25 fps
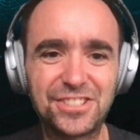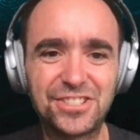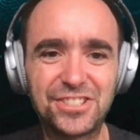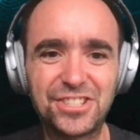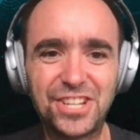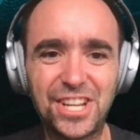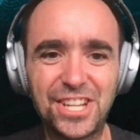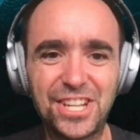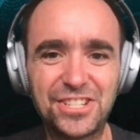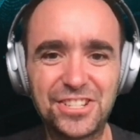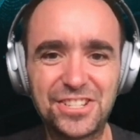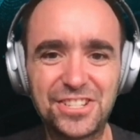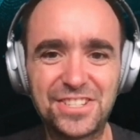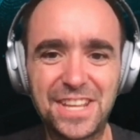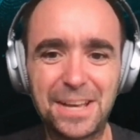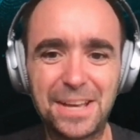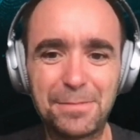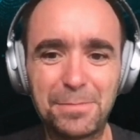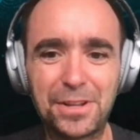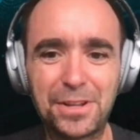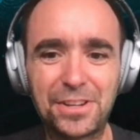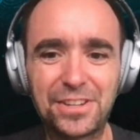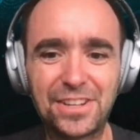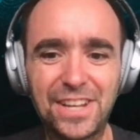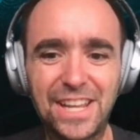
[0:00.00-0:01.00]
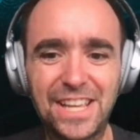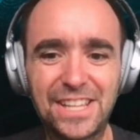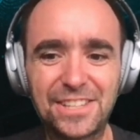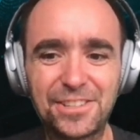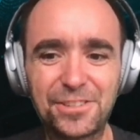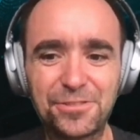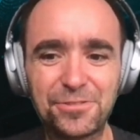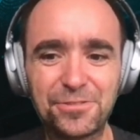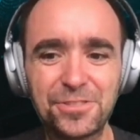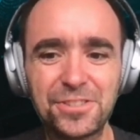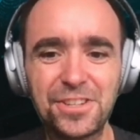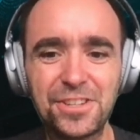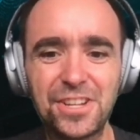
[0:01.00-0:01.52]
changes happened
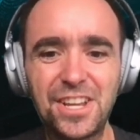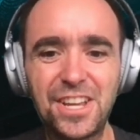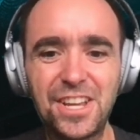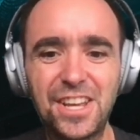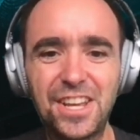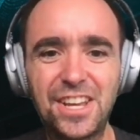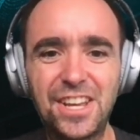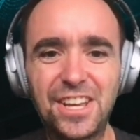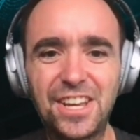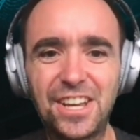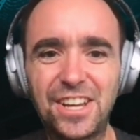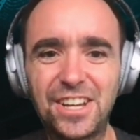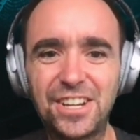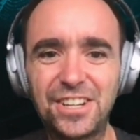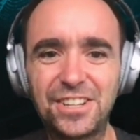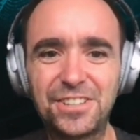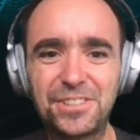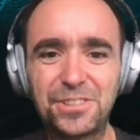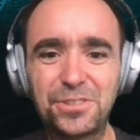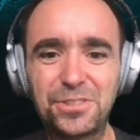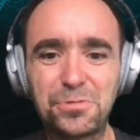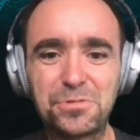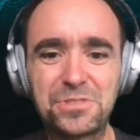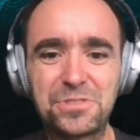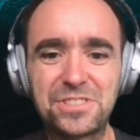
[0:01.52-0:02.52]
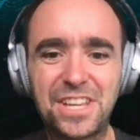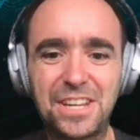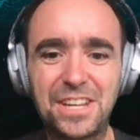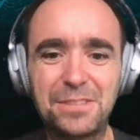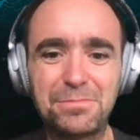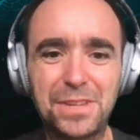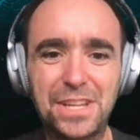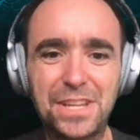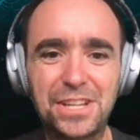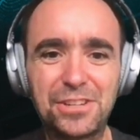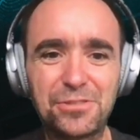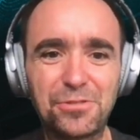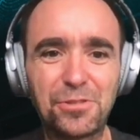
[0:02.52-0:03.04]
later on, those can
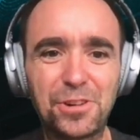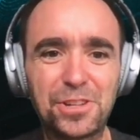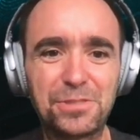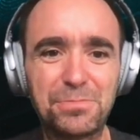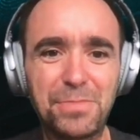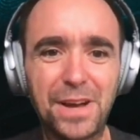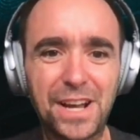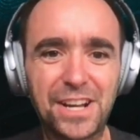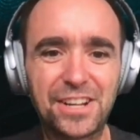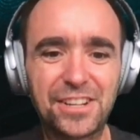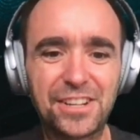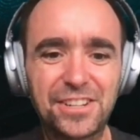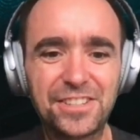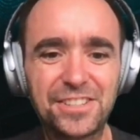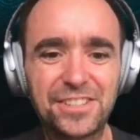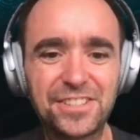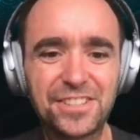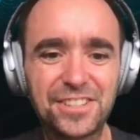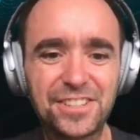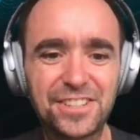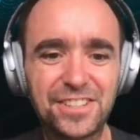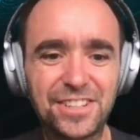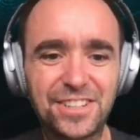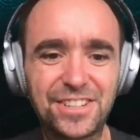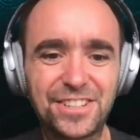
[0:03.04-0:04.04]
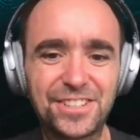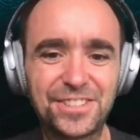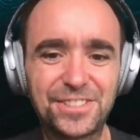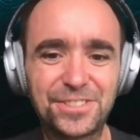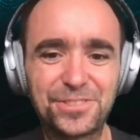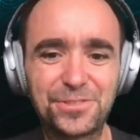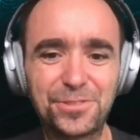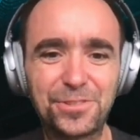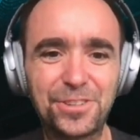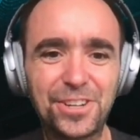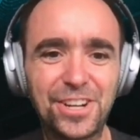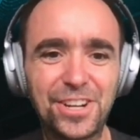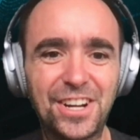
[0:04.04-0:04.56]
be rolled back
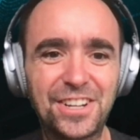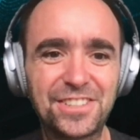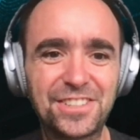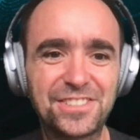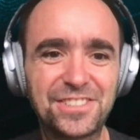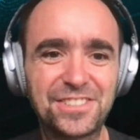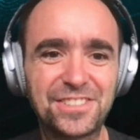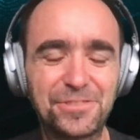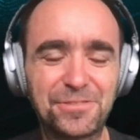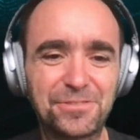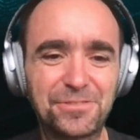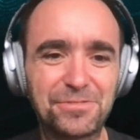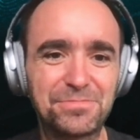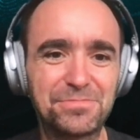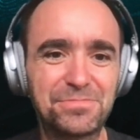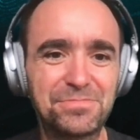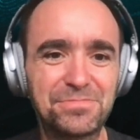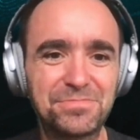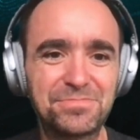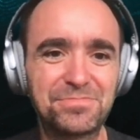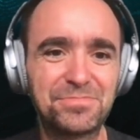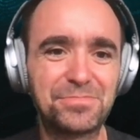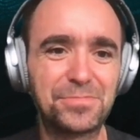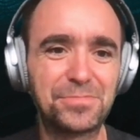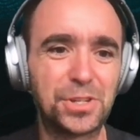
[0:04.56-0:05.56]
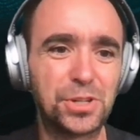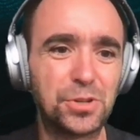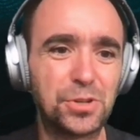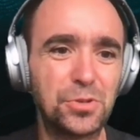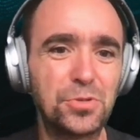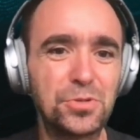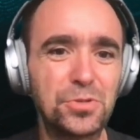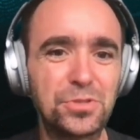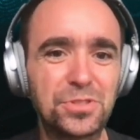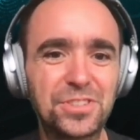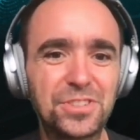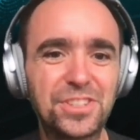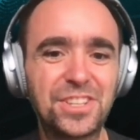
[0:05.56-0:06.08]
to last known
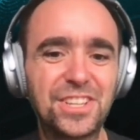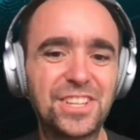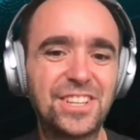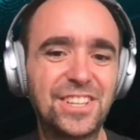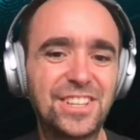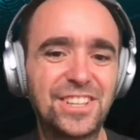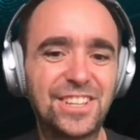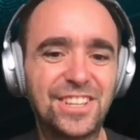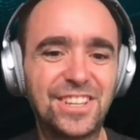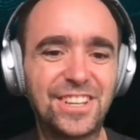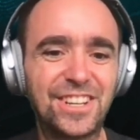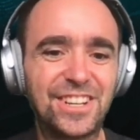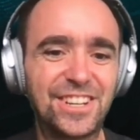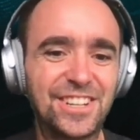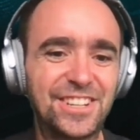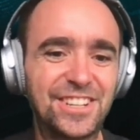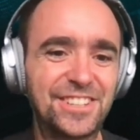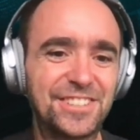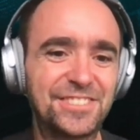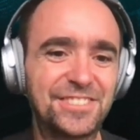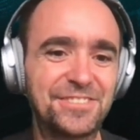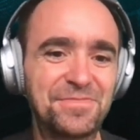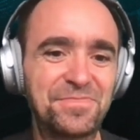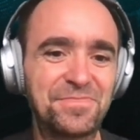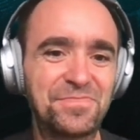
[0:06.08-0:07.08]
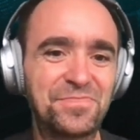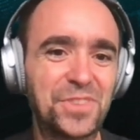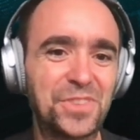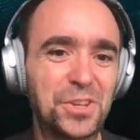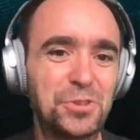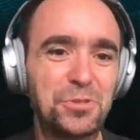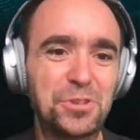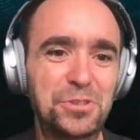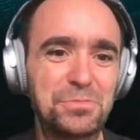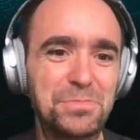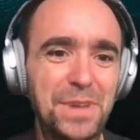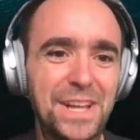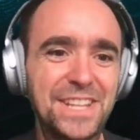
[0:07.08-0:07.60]
good
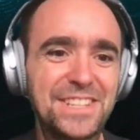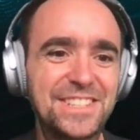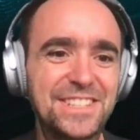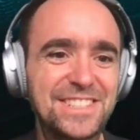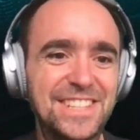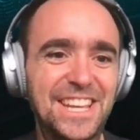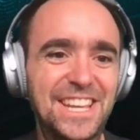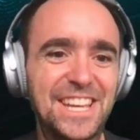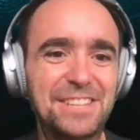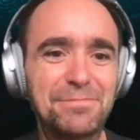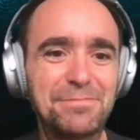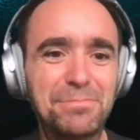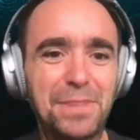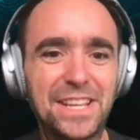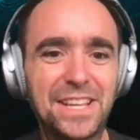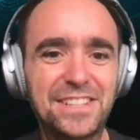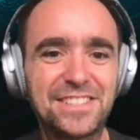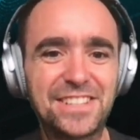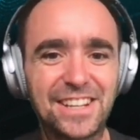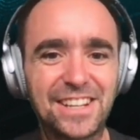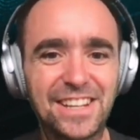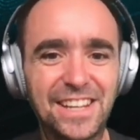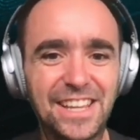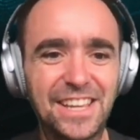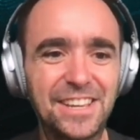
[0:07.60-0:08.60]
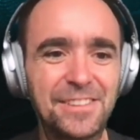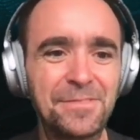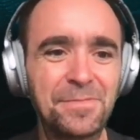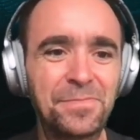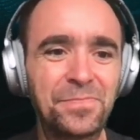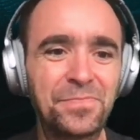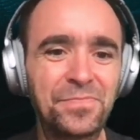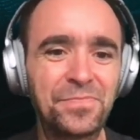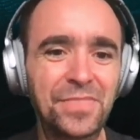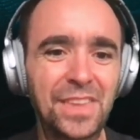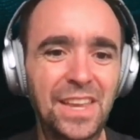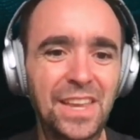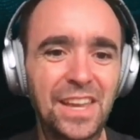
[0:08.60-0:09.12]
or bad state, basically.
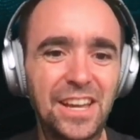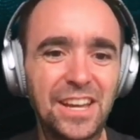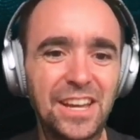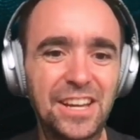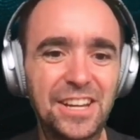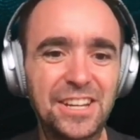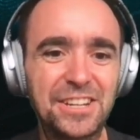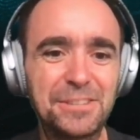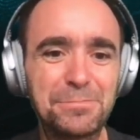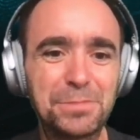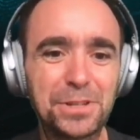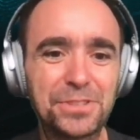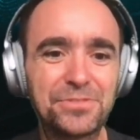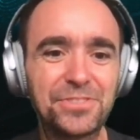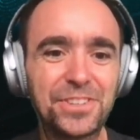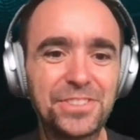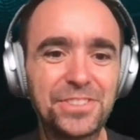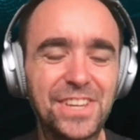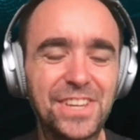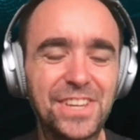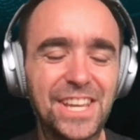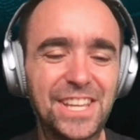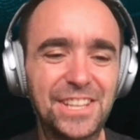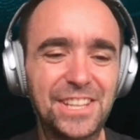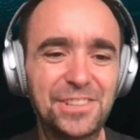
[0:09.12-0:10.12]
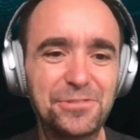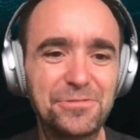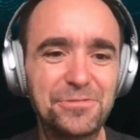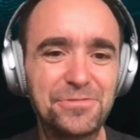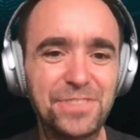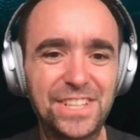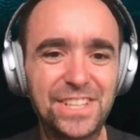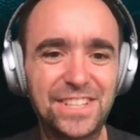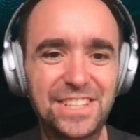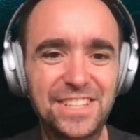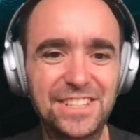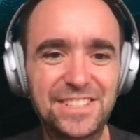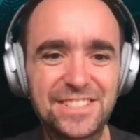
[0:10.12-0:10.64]
But we can do
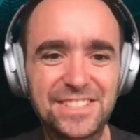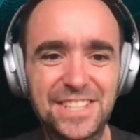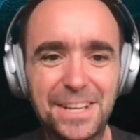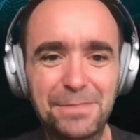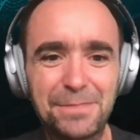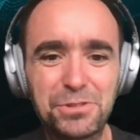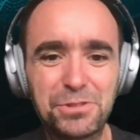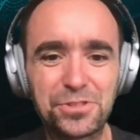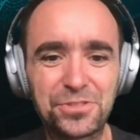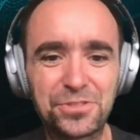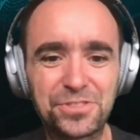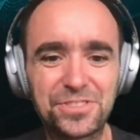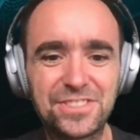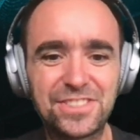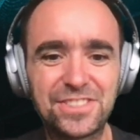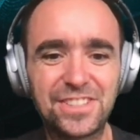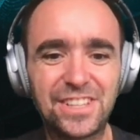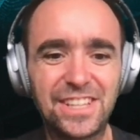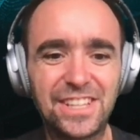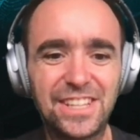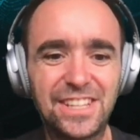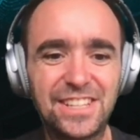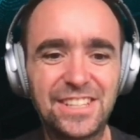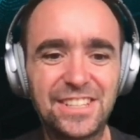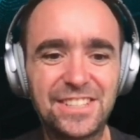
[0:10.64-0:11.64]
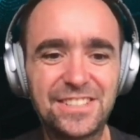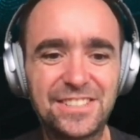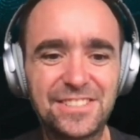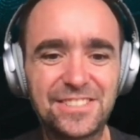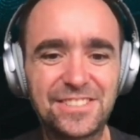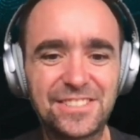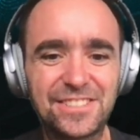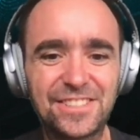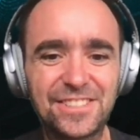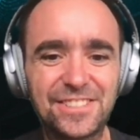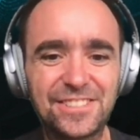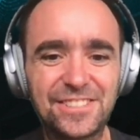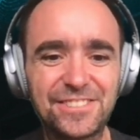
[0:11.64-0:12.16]
with these snapshots
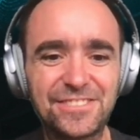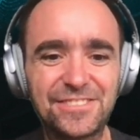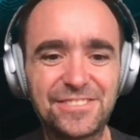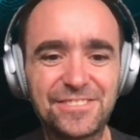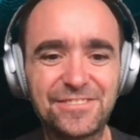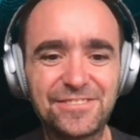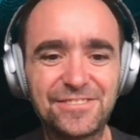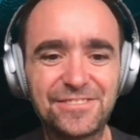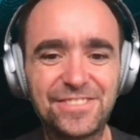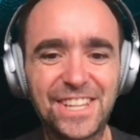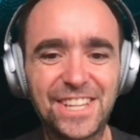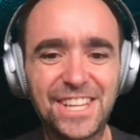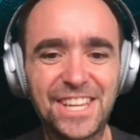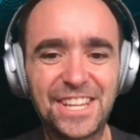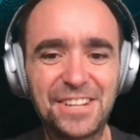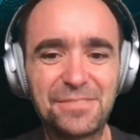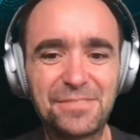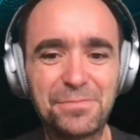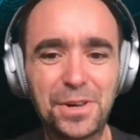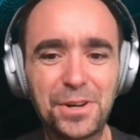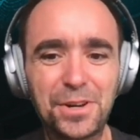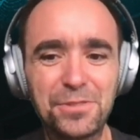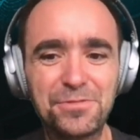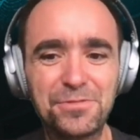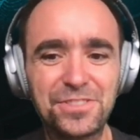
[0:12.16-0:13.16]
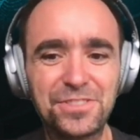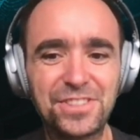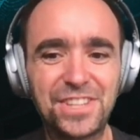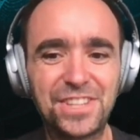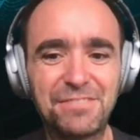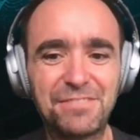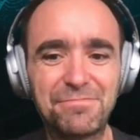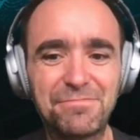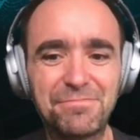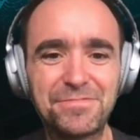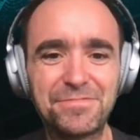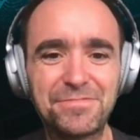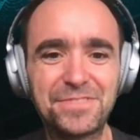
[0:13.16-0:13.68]
is we can mount
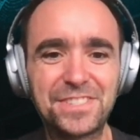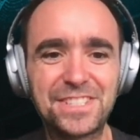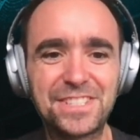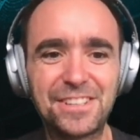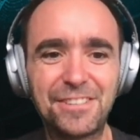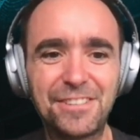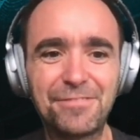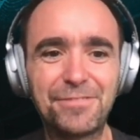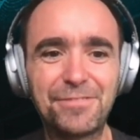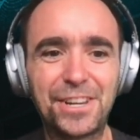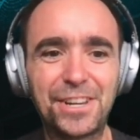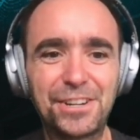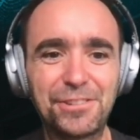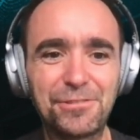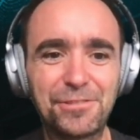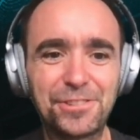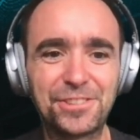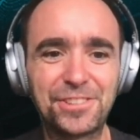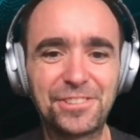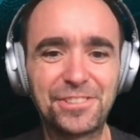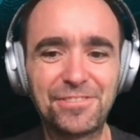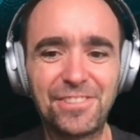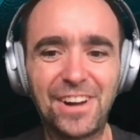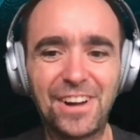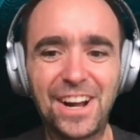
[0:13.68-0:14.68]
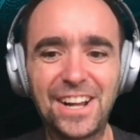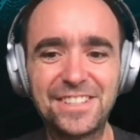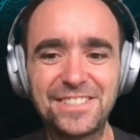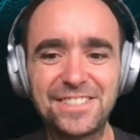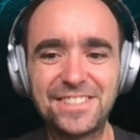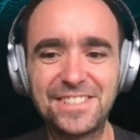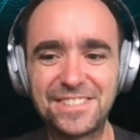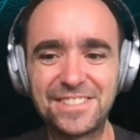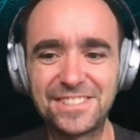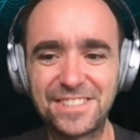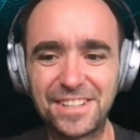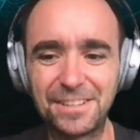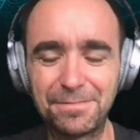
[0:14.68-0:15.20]
them somewhere on the file
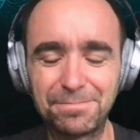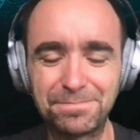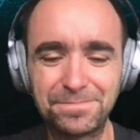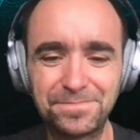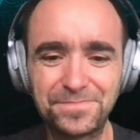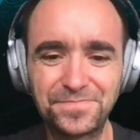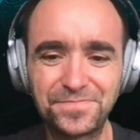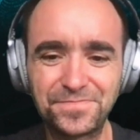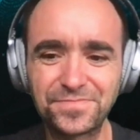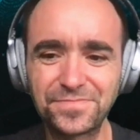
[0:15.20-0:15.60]
system.